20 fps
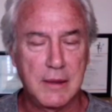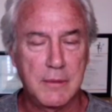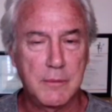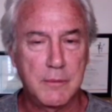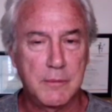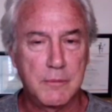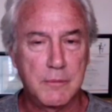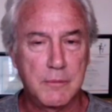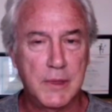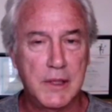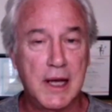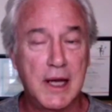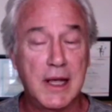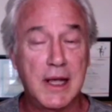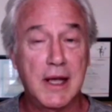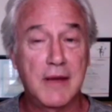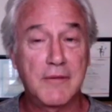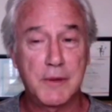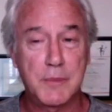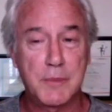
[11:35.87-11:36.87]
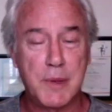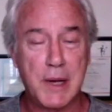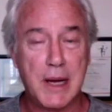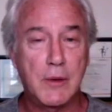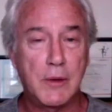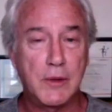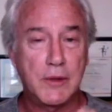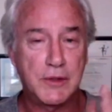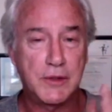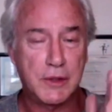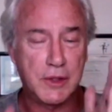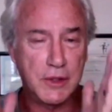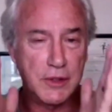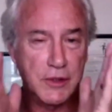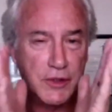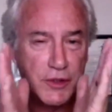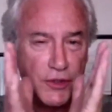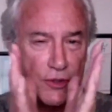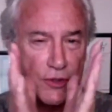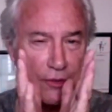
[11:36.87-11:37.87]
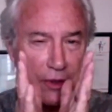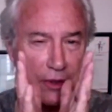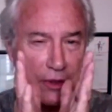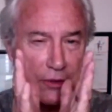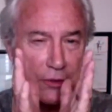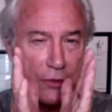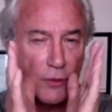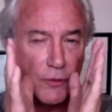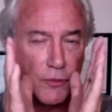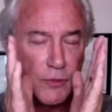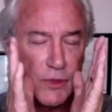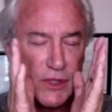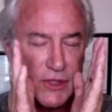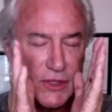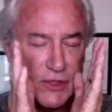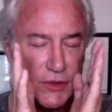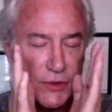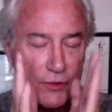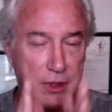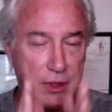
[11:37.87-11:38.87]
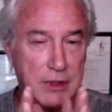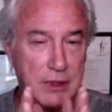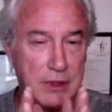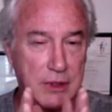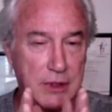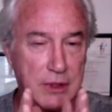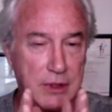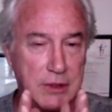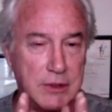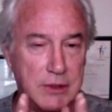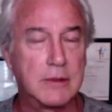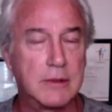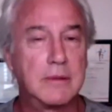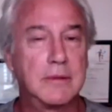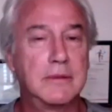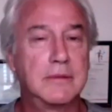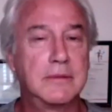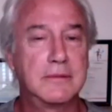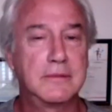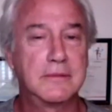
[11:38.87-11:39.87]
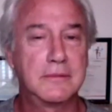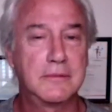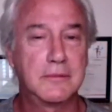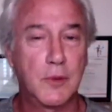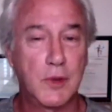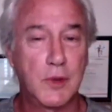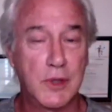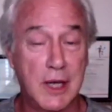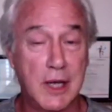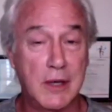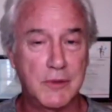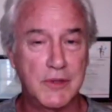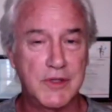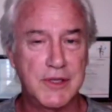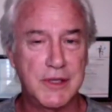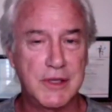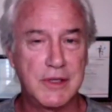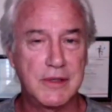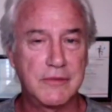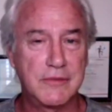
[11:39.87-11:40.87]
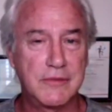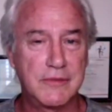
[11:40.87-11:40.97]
but I have the power to constrict or restrict what I receive.